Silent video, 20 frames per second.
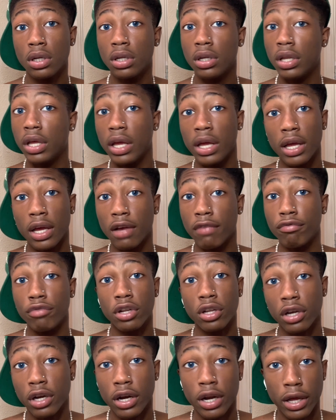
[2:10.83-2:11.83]
They didn't have
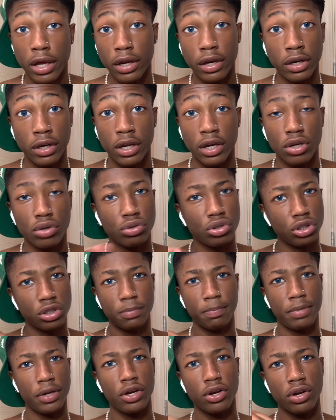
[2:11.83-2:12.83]
none of that, and that was
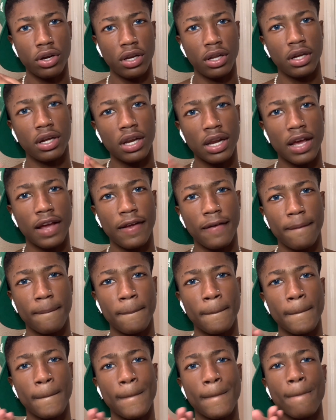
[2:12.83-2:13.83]
just pure liquor.
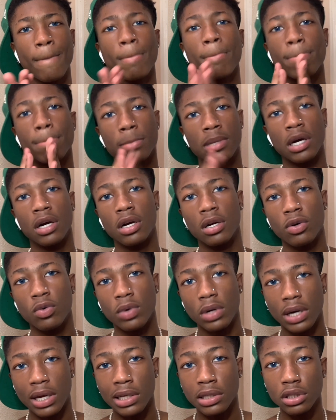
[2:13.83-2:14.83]
Like, bro,
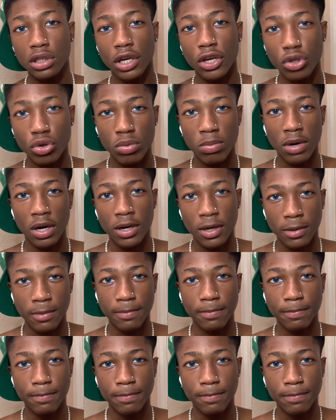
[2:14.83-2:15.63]
when I tell you, bro,